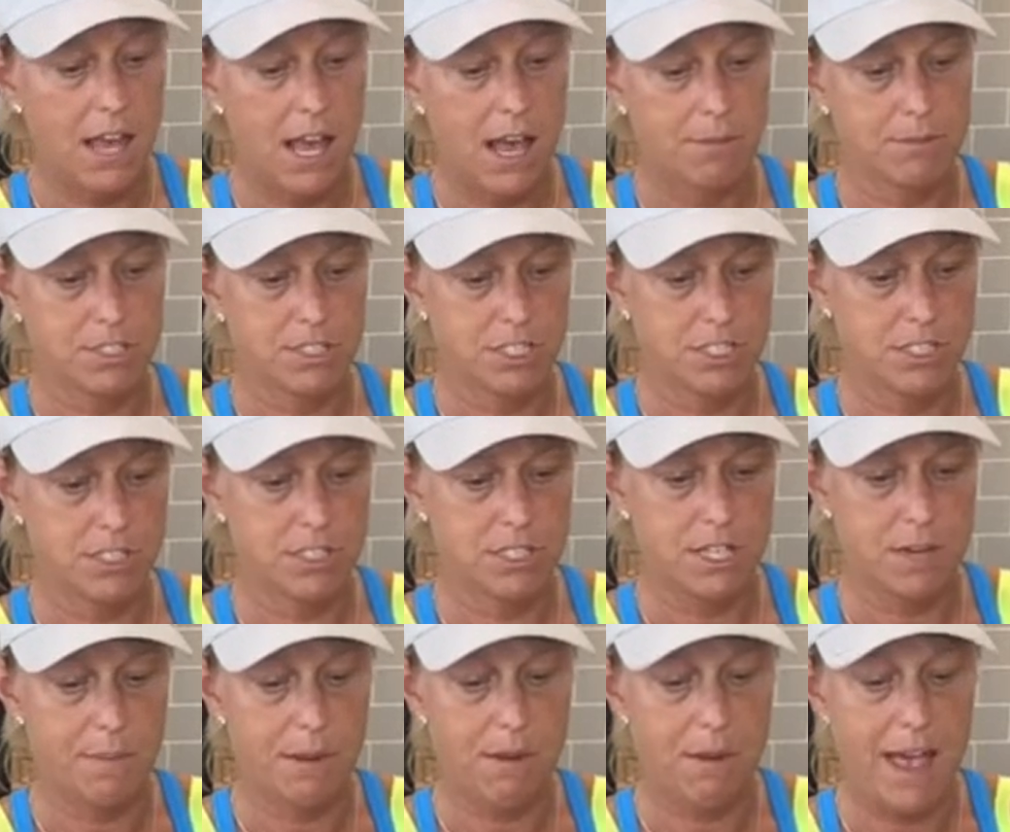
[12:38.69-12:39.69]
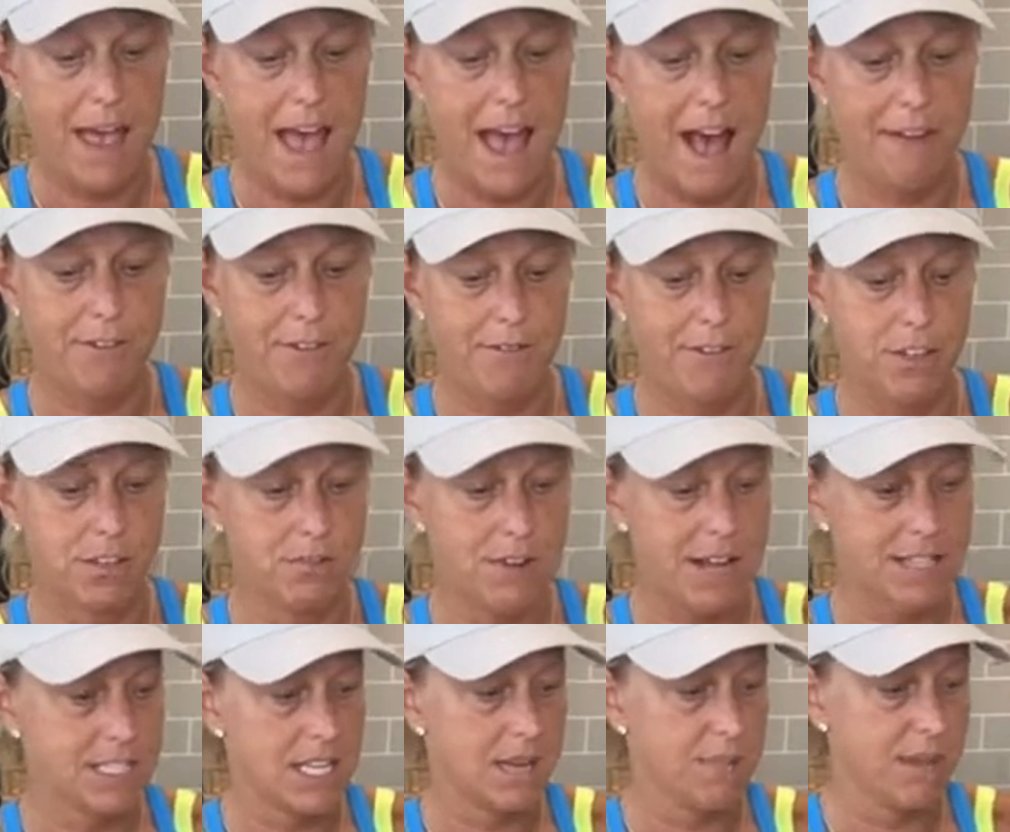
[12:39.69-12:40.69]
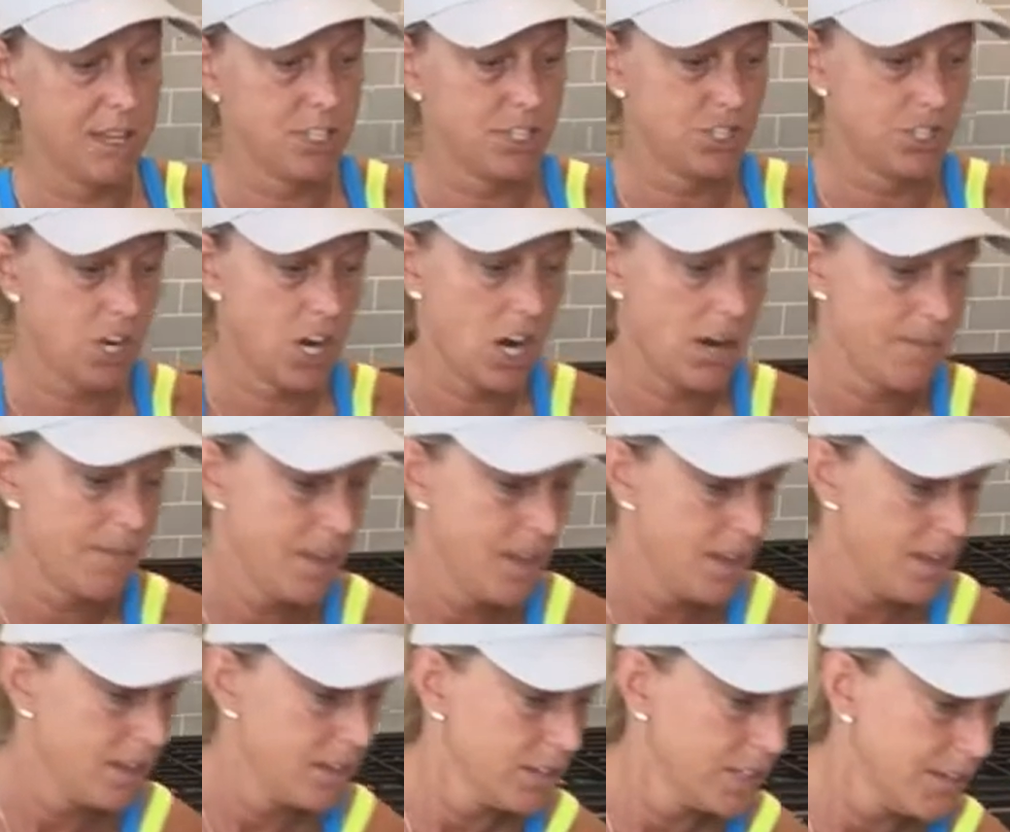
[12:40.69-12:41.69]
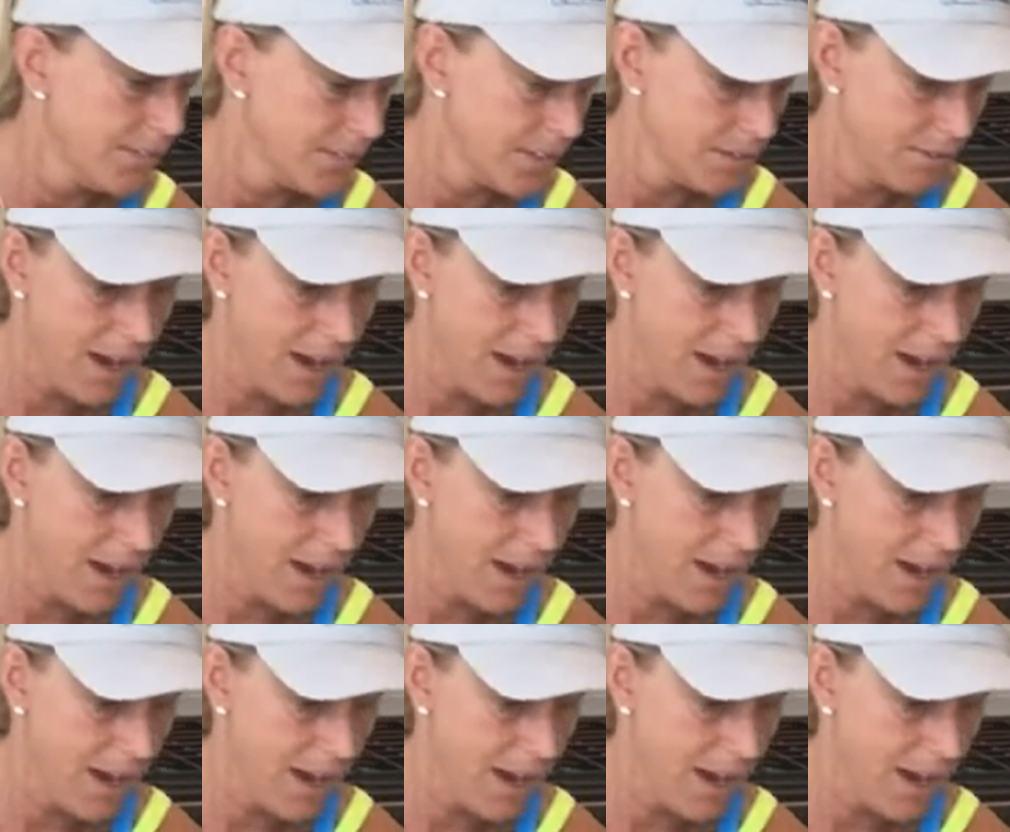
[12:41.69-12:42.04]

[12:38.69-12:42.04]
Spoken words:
I'm just using about half of the dressing mixture, leave the